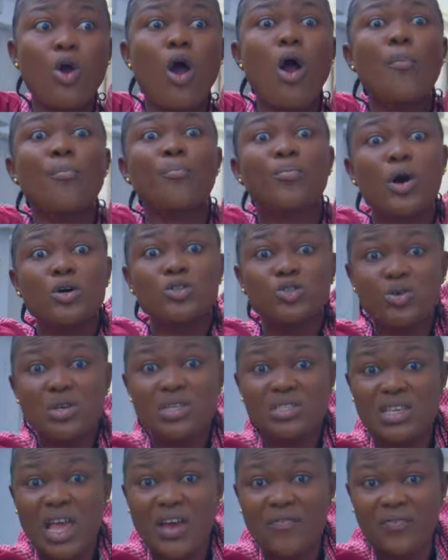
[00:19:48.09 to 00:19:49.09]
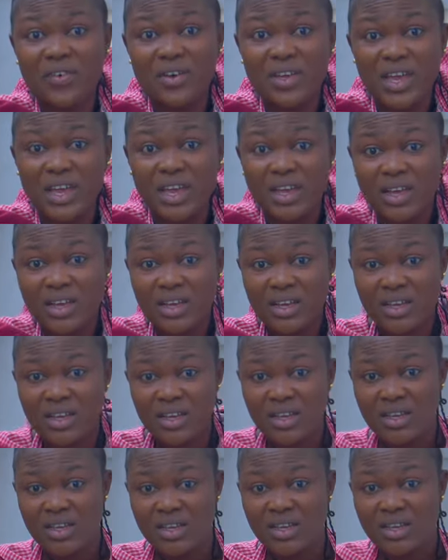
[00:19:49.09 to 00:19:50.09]
Come bond you yourself for you.
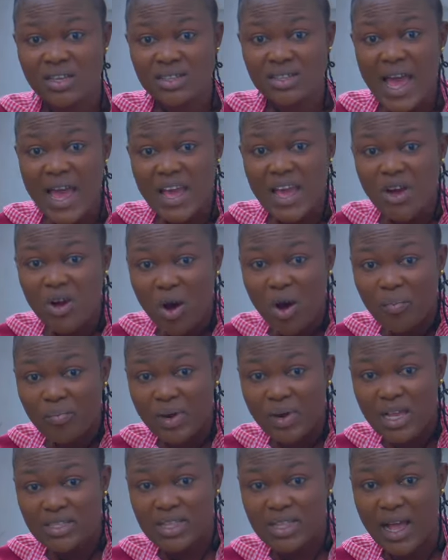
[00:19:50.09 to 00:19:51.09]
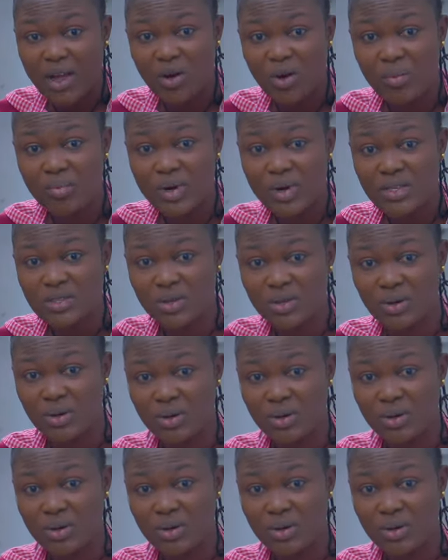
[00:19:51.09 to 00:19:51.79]
See, I compress like compressor.